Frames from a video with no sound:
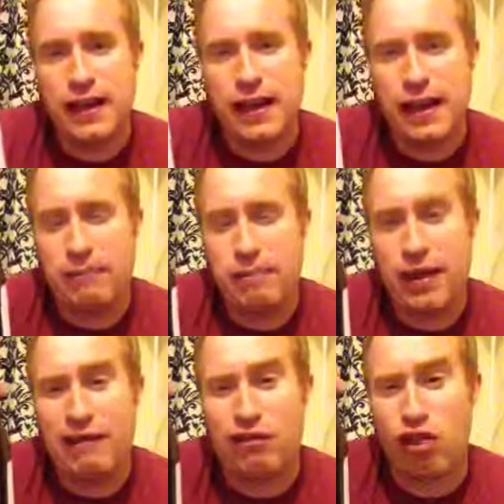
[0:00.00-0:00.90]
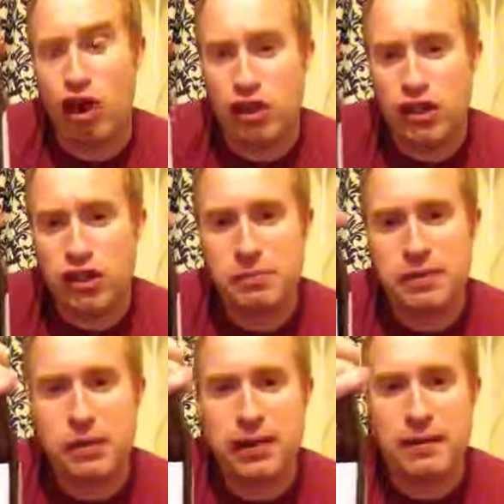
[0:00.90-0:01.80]
that roundness
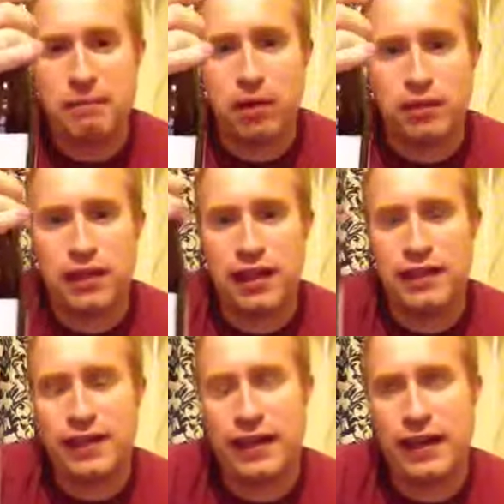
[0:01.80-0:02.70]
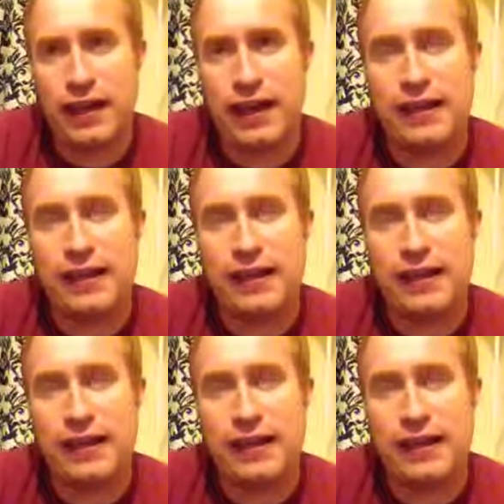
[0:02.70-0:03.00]
between the malt and the